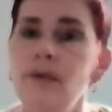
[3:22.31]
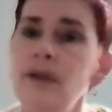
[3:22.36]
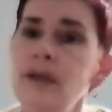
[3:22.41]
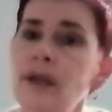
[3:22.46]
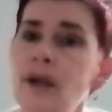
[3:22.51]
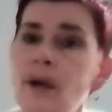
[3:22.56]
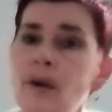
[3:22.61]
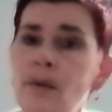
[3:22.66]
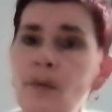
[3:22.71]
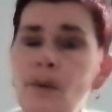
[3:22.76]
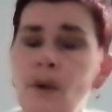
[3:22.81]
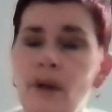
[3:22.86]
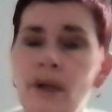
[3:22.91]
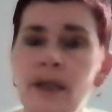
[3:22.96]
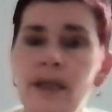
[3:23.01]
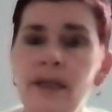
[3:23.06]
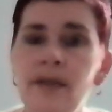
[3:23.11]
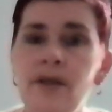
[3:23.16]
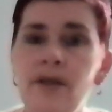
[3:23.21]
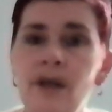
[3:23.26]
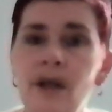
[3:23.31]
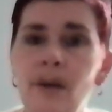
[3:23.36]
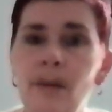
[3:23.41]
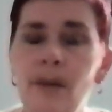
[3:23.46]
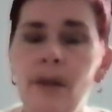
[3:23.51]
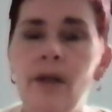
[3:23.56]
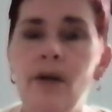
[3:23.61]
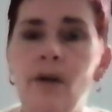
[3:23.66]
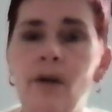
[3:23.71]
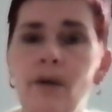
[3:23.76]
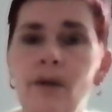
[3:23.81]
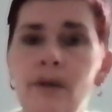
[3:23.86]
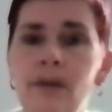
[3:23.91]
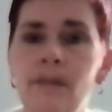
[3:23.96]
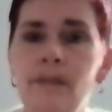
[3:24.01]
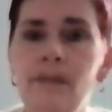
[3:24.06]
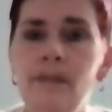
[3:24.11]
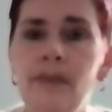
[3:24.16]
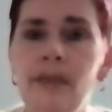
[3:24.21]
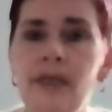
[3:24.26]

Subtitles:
what is going on,